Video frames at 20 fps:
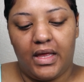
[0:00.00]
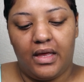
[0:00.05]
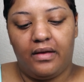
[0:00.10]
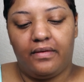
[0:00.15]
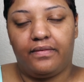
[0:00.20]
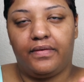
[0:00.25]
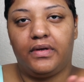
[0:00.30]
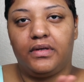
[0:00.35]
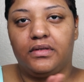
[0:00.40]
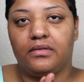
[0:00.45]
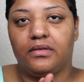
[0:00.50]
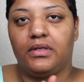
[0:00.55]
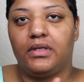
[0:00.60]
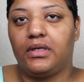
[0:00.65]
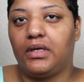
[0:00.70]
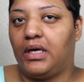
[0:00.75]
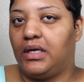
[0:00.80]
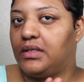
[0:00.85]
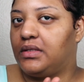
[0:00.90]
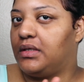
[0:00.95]
It feels really
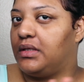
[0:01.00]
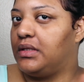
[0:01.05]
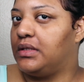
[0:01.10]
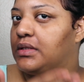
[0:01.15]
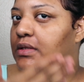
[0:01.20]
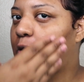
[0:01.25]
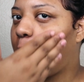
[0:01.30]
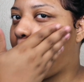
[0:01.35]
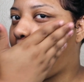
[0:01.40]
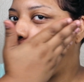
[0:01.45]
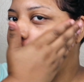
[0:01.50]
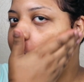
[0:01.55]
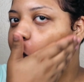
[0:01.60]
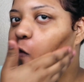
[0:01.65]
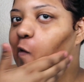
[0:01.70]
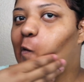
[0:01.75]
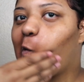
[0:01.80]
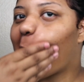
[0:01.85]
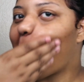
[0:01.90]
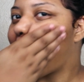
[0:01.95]
nice on the skin.
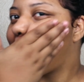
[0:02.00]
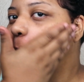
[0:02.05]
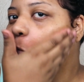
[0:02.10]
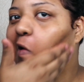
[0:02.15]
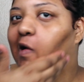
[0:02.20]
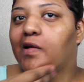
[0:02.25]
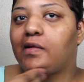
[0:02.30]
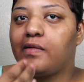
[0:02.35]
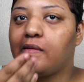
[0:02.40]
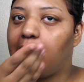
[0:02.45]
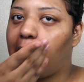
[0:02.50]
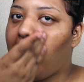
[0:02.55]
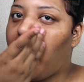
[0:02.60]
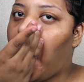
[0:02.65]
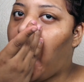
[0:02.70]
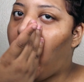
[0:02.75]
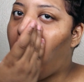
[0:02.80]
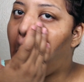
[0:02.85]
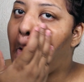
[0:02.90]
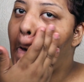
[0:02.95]
So let's see
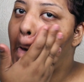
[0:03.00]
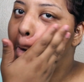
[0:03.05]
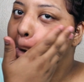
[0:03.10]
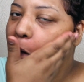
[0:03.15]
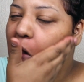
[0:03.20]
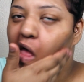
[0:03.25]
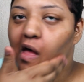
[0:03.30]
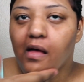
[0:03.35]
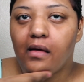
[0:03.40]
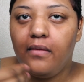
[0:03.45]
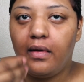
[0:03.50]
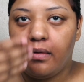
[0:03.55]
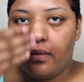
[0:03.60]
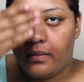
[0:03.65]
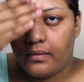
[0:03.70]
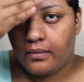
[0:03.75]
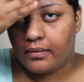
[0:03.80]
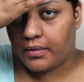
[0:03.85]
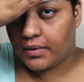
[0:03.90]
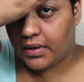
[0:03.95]
how
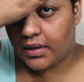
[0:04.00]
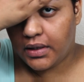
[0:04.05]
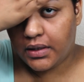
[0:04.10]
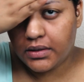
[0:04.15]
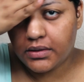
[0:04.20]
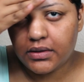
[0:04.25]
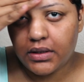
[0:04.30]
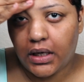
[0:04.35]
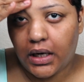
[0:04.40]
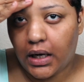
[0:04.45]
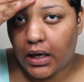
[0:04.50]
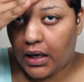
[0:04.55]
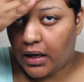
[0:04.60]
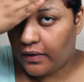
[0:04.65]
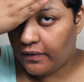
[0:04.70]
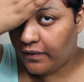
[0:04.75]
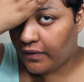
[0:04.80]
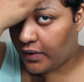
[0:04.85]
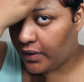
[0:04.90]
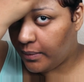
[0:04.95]
good it's gonna
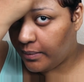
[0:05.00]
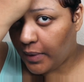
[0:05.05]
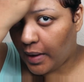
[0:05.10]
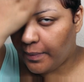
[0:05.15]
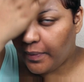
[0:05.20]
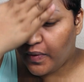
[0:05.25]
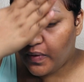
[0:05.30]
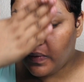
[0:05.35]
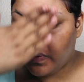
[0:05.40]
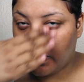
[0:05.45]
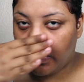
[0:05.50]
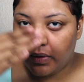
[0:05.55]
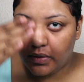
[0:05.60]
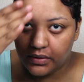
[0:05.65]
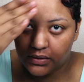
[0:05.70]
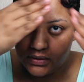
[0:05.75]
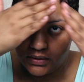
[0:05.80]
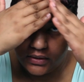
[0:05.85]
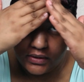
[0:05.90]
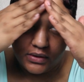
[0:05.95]
cover up my pores
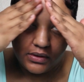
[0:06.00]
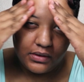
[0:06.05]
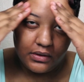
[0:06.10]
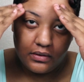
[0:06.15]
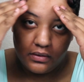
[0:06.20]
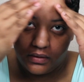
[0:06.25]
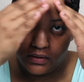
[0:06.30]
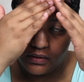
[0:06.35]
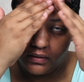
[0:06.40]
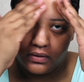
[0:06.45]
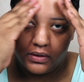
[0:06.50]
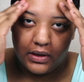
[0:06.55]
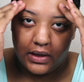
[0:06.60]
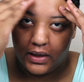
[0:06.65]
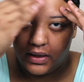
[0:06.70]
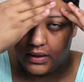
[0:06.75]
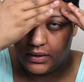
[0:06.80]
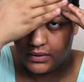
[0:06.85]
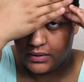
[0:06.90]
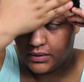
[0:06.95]
and little
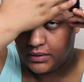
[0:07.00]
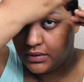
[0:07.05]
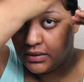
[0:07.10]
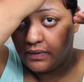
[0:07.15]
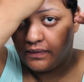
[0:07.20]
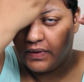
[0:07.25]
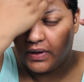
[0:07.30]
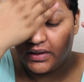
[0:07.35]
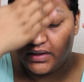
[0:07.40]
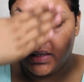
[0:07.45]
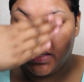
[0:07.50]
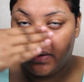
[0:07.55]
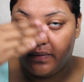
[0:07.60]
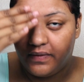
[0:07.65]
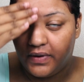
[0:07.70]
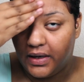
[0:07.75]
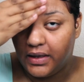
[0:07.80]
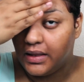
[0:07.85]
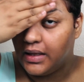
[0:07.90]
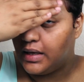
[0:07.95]
lines and stuff like that,
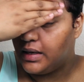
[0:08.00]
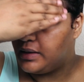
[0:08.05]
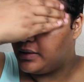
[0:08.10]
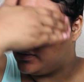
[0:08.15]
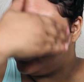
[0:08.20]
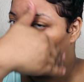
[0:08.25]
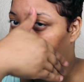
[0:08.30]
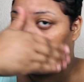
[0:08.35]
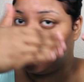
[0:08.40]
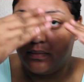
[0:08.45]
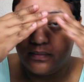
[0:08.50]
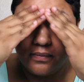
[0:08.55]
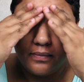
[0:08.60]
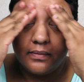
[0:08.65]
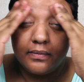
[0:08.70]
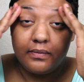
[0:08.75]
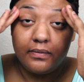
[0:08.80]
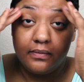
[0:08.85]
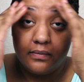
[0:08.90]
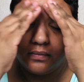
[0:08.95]
fine lines.
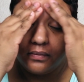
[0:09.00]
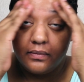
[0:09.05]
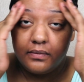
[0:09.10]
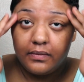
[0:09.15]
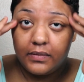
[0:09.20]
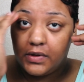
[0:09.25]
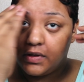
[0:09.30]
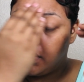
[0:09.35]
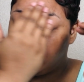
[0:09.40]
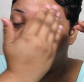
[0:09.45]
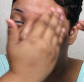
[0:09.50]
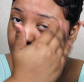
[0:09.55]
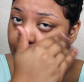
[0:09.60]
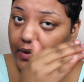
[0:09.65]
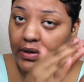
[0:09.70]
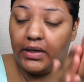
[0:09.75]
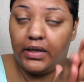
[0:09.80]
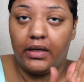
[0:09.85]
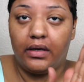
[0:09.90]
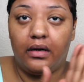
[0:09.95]
I'm
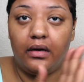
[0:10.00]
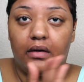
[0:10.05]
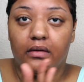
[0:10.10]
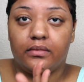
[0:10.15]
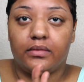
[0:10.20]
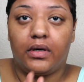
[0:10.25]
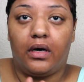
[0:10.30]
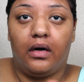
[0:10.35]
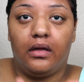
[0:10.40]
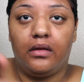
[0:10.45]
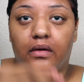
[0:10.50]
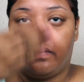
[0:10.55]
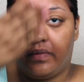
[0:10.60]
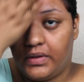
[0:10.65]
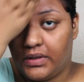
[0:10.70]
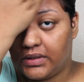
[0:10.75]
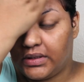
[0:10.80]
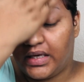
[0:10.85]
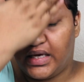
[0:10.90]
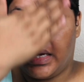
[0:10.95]
putting it all over
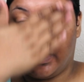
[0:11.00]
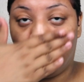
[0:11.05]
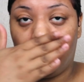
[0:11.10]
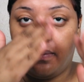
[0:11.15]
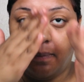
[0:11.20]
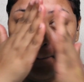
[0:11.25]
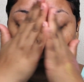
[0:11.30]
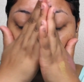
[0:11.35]
the skin.